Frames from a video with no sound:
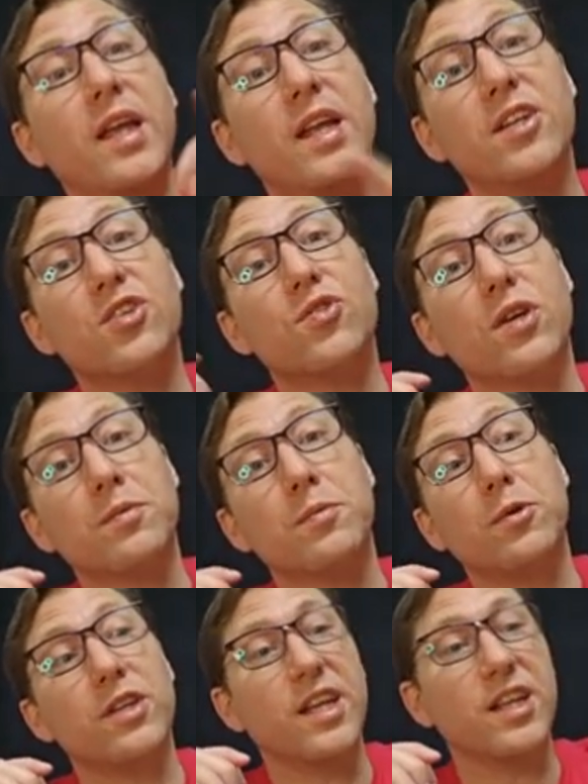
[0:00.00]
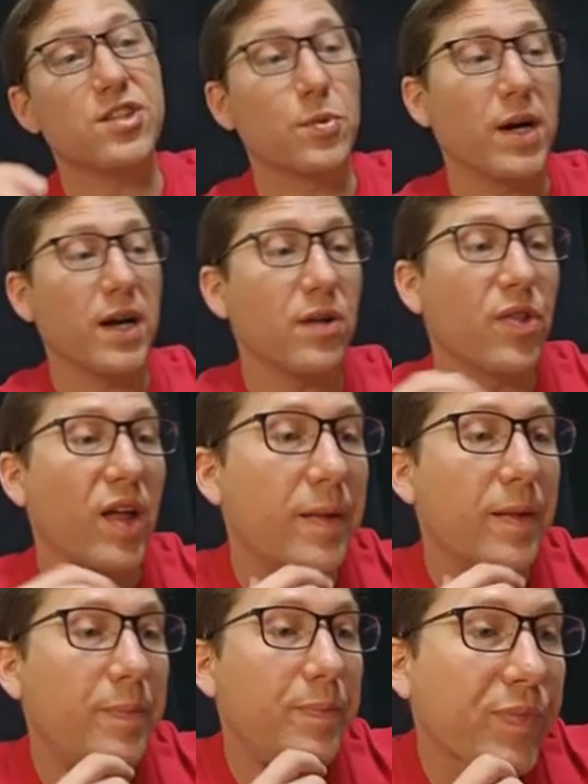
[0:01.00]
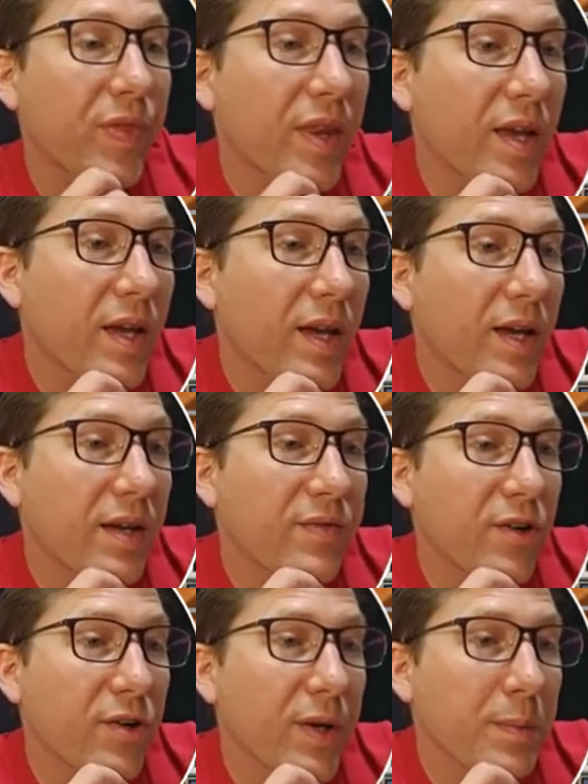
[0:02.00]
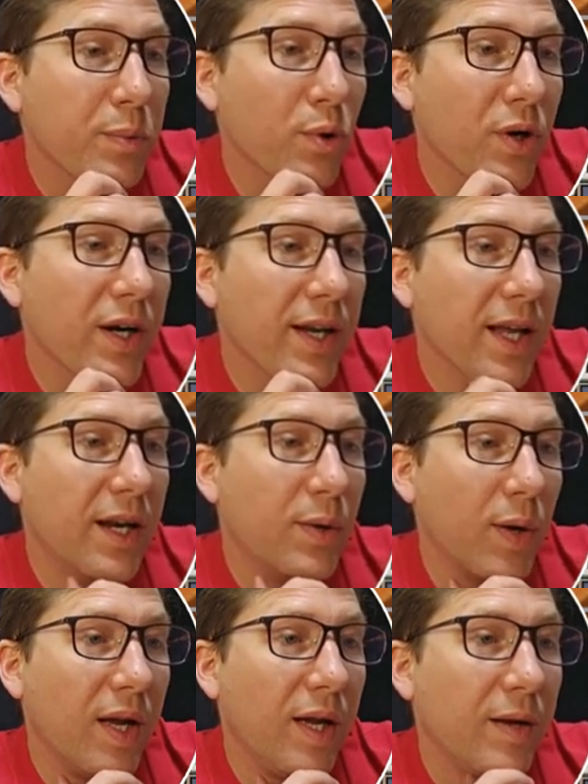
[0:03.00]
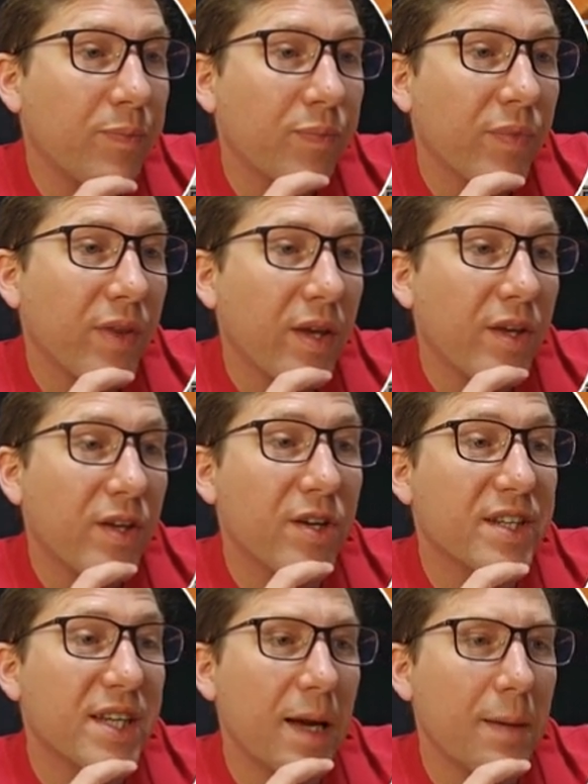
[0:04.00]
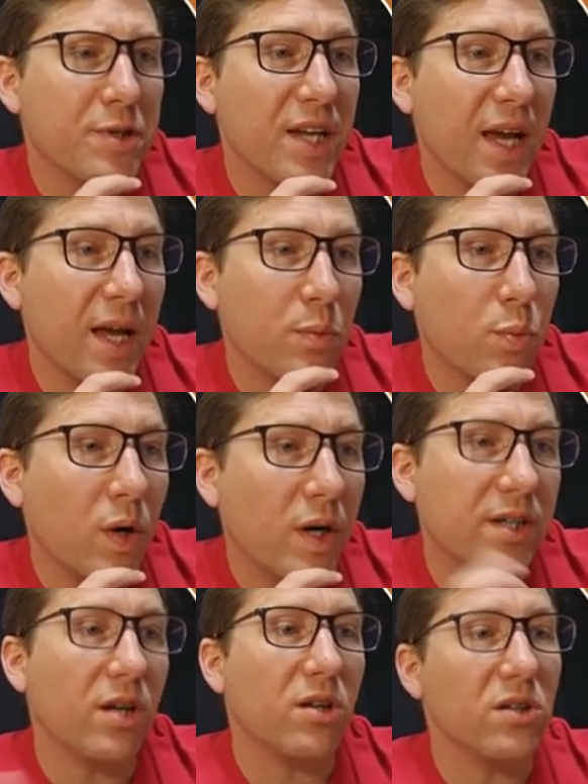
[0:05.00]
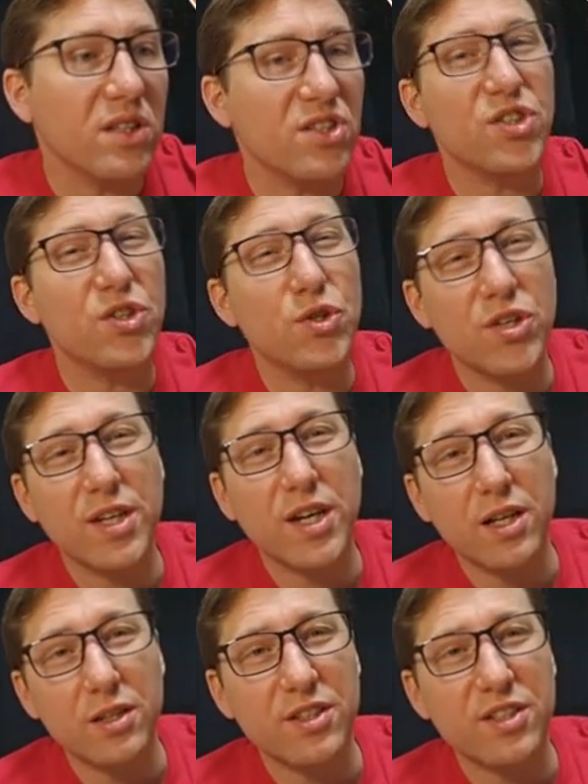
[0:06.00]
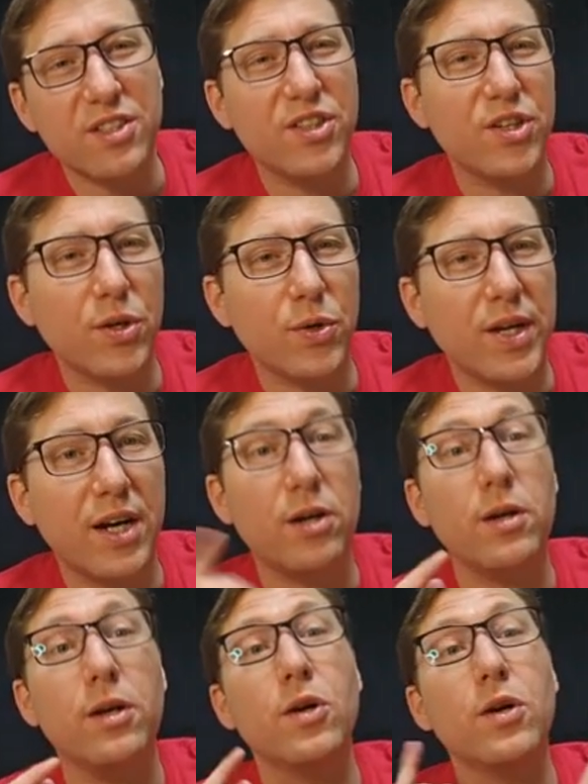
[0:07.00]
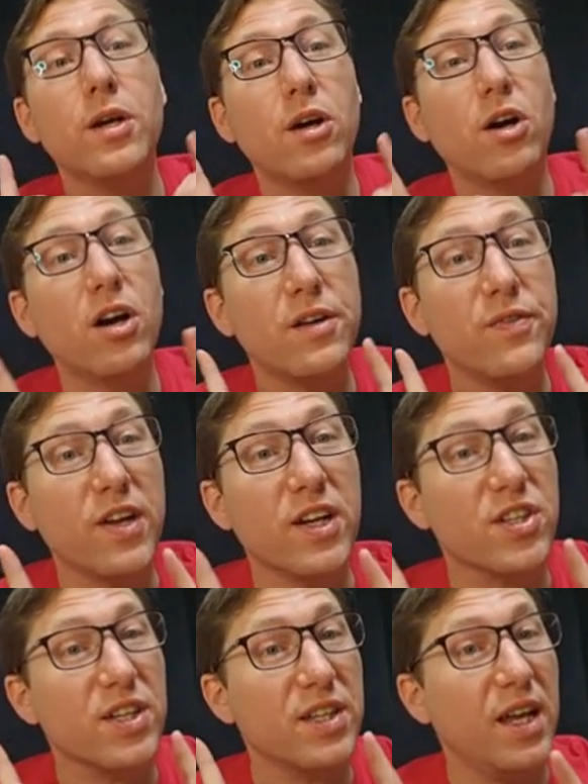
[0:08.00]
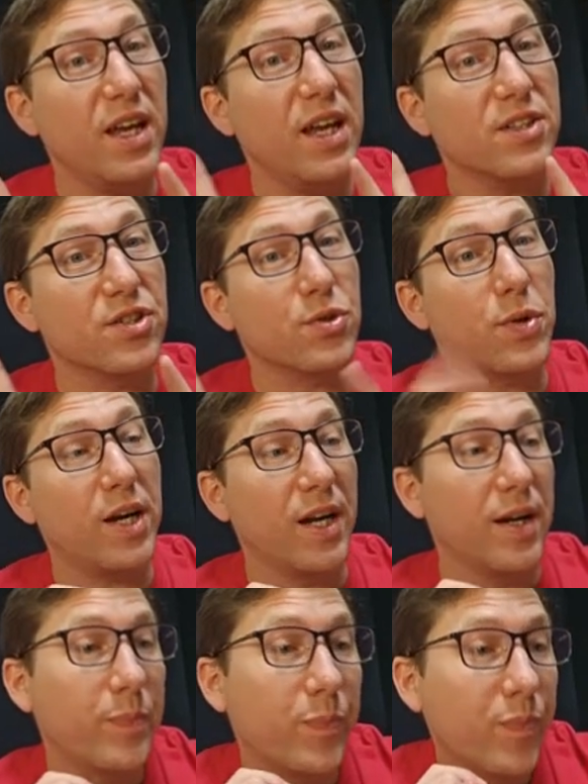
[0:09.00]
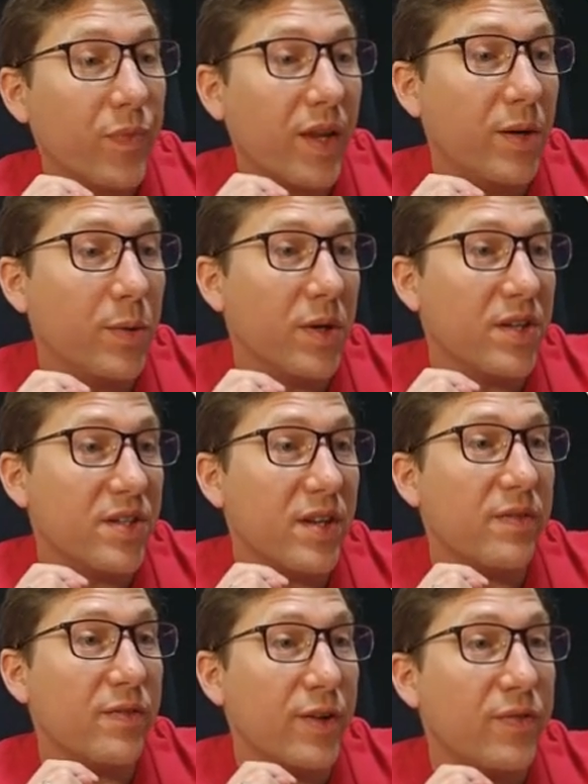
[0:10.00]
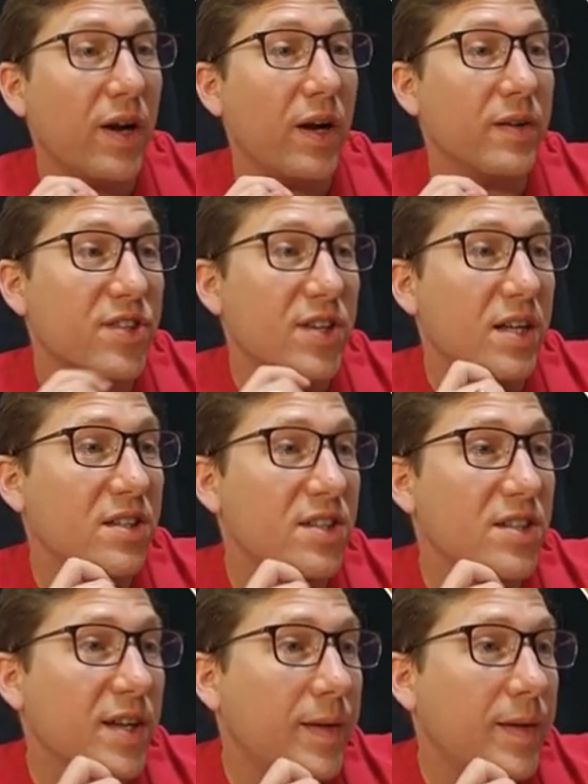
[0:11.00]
Indestructible gets around that. Very important. Anyway, you can tap to add one colorless. Usually colorless, you don't care. Artifacts, it's great. Anyway, 75 cents.